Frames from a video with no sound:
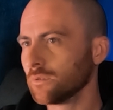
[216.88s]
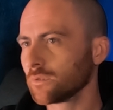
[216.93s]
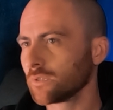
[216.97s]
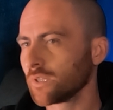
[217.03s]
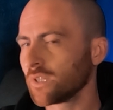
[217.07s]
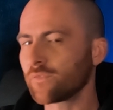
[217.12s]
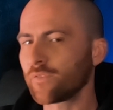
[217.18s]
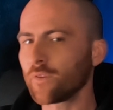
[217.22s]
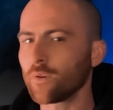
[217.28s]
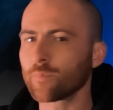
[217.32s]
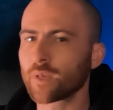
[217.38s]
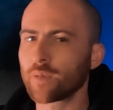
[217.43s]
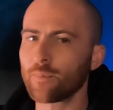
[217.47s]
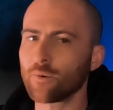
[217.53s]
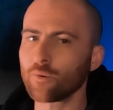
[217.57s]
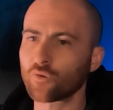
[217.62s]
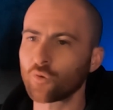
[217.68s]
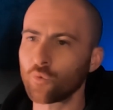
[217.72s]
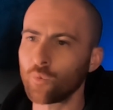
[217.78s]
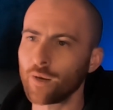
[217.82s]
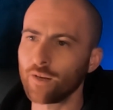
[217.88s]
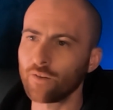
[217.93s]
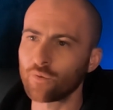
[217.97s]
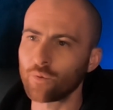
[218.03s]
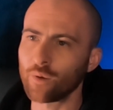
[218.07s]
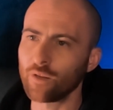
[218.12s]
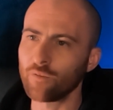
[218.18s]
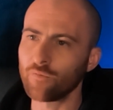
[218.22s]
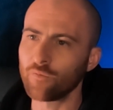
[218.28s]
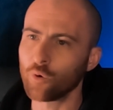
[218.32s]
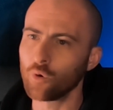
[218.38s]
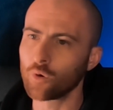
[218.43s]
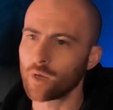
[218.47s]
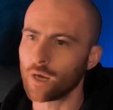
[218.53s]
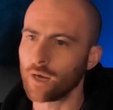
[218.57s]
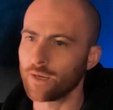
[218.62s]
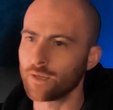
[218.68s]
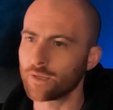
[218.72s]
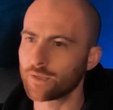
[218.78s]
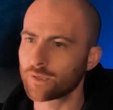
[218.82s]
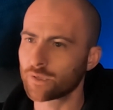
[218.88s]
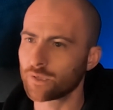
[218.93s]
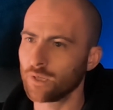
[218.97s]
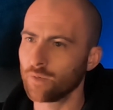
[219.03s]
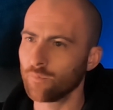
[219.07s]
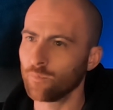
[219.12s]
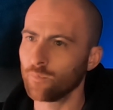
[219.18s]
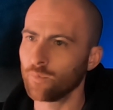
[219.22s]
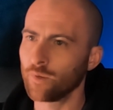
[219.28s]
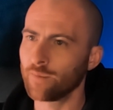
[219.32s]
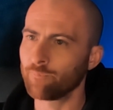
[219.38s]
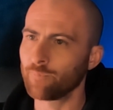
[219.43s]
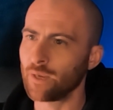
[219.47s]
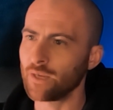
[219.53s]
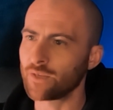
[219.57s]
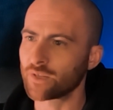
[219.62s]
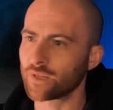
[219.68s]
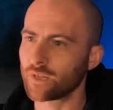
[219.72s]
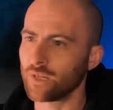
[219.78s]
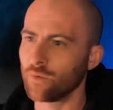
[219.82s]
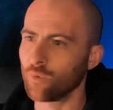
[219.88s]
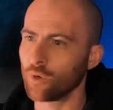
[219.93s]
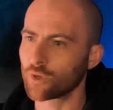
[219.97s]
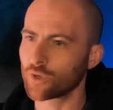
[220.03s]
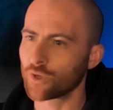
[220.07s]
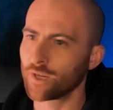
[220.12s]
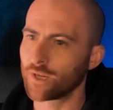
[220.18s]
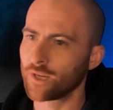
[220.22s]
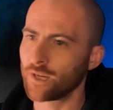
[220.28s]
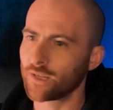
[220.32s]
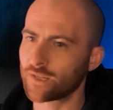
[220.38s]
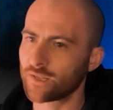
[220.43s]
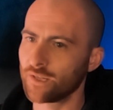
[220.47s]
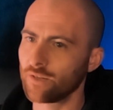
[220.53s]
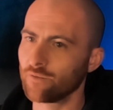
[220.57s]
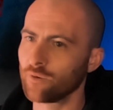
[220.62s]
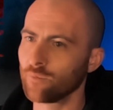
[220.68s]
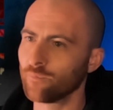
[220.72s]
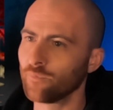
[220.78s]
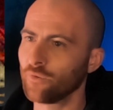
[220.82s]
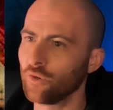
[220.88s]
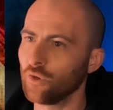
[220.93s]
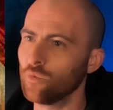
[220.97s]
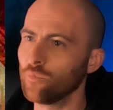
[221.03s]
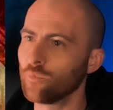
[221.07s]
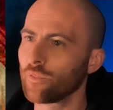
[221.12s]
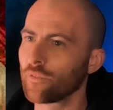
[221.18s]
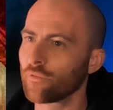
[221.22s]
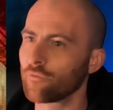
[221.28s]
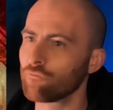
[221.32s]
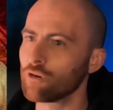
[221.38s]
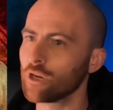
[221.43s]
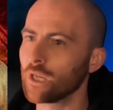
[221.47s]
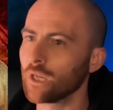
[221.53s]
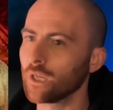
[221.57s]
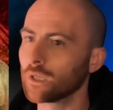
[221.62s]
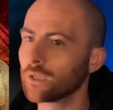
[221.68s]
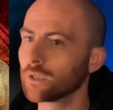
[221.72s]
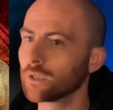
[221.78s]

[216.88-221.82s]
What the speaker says: This film came out in 2024, guys, and we're basically watching a cutscene from Doom 3.